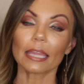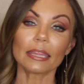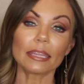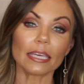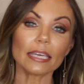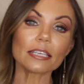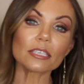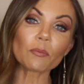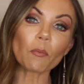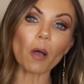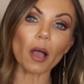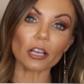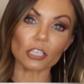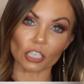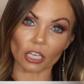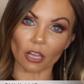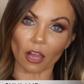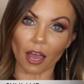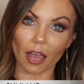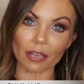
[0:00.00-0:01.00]
these
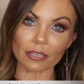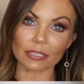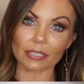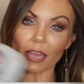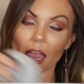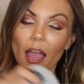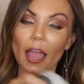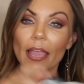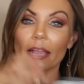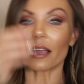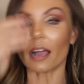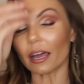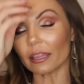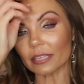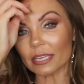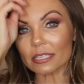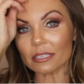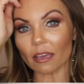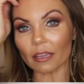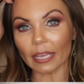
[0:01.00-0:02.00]
washcloths, I
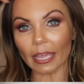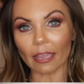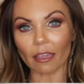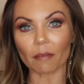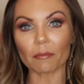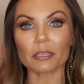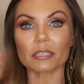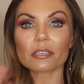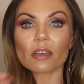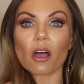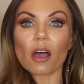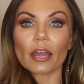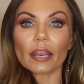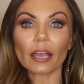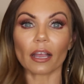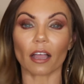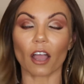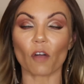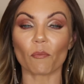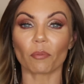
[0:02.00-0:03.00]
got these on Amazon
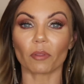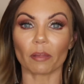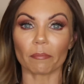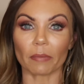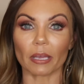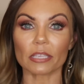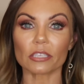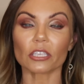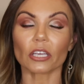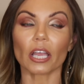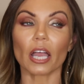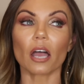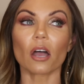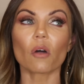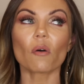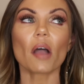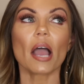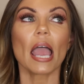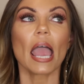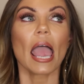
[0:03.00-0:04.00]
a couple of months
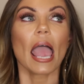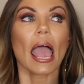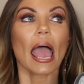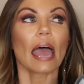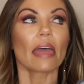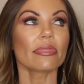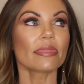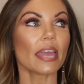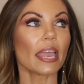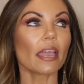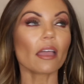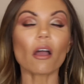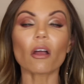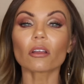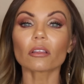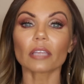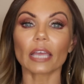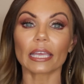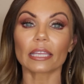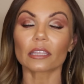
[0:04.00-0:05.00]
ago and they
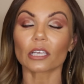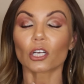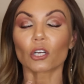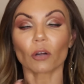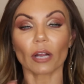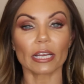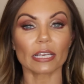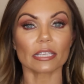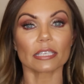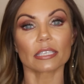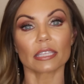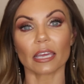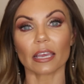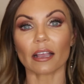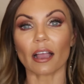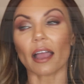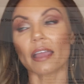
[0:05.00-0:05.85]
are like the greatest thing